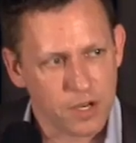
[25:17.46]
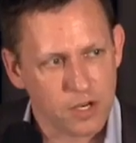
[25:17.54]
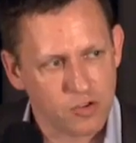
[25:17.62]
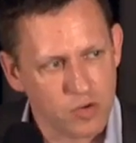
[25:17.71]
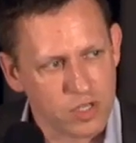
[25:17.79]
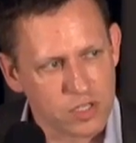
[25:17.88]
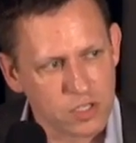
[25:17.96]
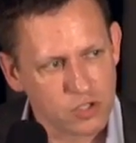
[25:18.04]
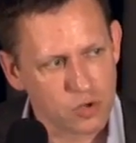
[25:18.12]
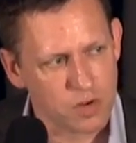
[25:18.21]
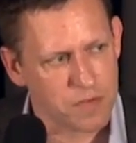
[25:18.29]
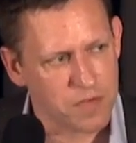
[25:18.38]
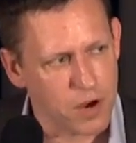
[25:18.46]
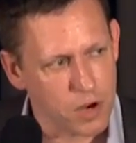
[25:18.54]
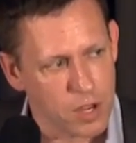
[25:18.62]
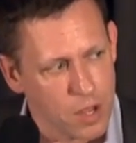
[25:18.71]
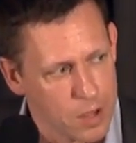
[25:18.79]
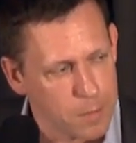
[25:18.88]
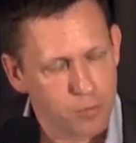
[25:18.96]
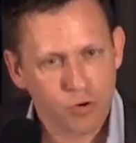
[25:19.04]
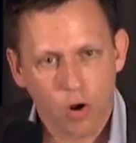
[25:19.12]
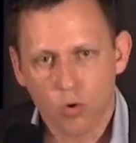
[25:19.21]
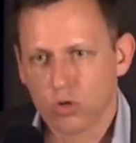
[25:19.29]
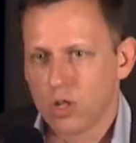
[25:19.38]
countries. And this is sort of a very
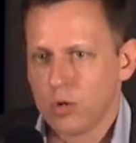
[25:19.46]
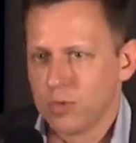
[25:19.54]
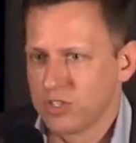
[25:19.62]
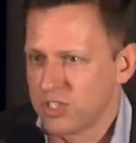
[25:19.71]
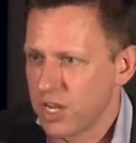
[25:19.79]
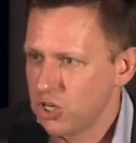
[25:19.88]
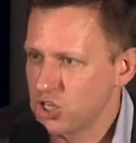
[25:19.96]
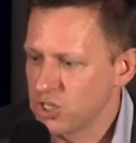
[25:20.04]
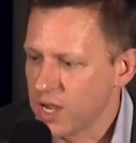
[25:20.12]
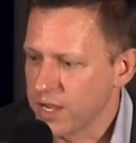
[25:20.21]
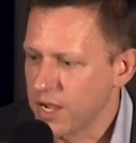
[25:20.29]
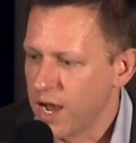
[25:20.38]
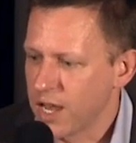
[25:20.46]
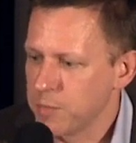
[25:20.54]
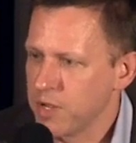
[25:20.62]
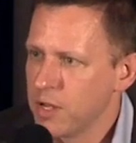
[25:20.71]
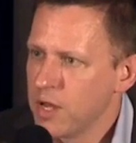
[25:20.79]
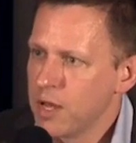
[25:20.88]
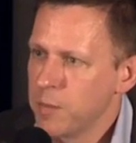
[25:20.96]
pro-globalization dichotomy,